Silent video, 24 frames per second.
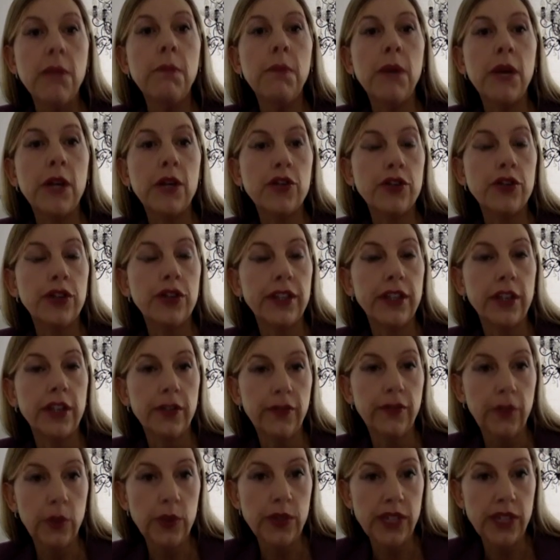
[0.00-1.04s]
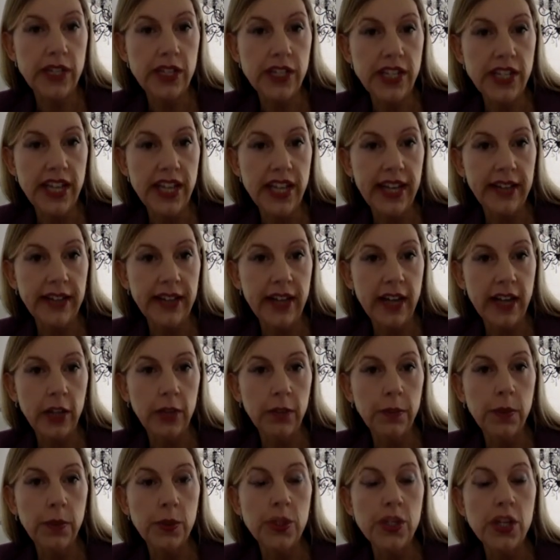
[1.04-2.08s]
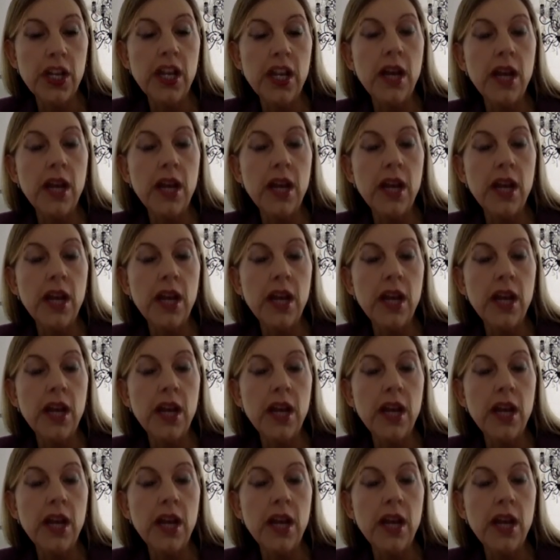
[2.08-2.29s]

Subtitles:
monitoring their fluid intake and output,